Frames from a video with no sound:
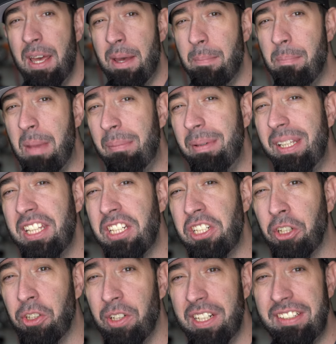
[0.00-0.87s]
Maybe the
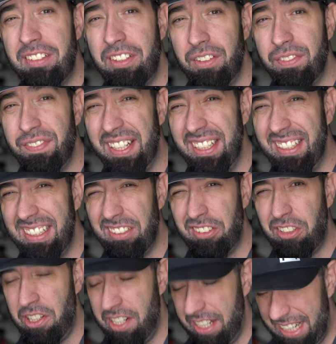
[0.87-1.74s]
degreaser finally
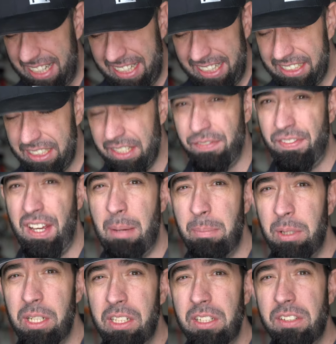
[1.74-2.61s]
started eating the
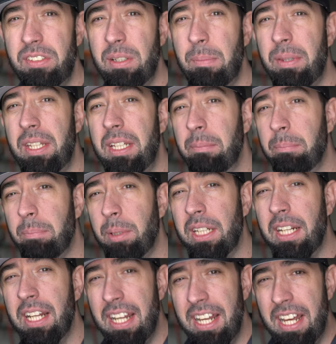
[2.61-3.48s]
fabric or something,
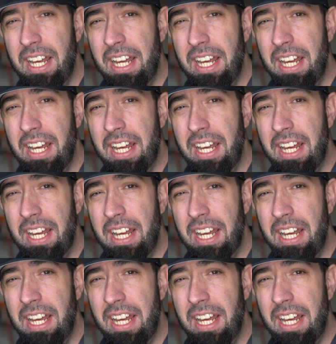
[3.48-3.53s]
but